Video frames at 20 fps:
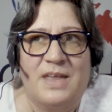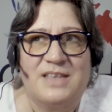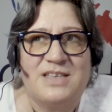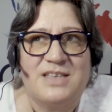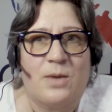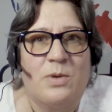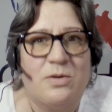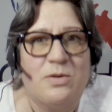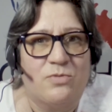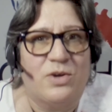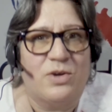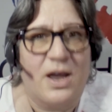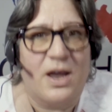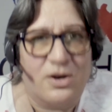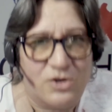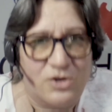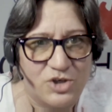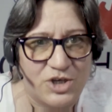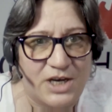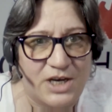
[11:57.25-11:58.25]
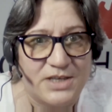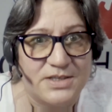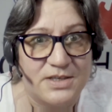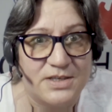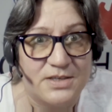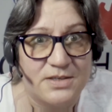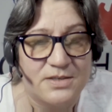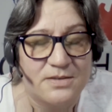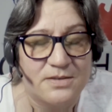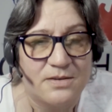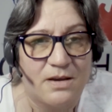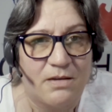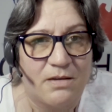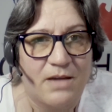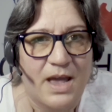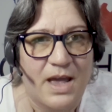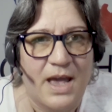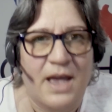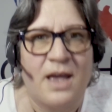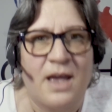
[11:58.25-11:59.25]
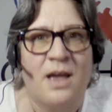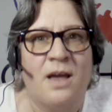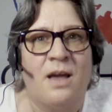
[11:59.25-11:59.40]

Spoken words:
how he re-energizes, okay?